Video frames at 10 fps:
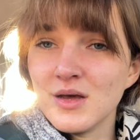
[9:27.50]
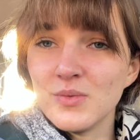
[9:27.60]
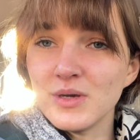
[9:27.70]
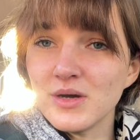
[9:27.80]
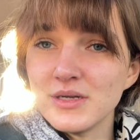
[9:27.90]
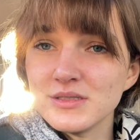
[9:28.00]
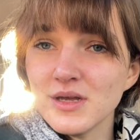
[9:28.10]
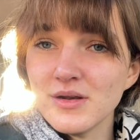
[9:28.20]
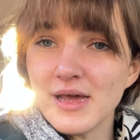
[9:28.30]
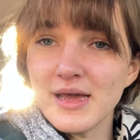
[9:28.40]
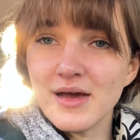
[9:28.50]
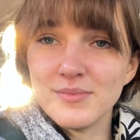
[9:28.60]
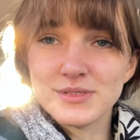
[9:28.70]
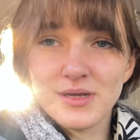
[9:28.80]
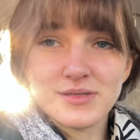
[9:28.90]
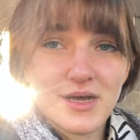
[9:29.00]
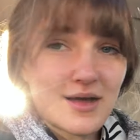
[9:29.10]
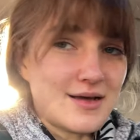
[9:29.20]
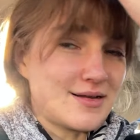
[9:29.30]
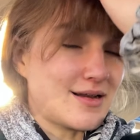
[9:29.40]
We got in so late and I'm so
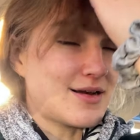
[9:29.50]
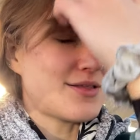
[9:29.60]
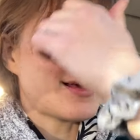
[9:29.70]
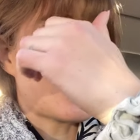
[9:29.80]
tired and I don't think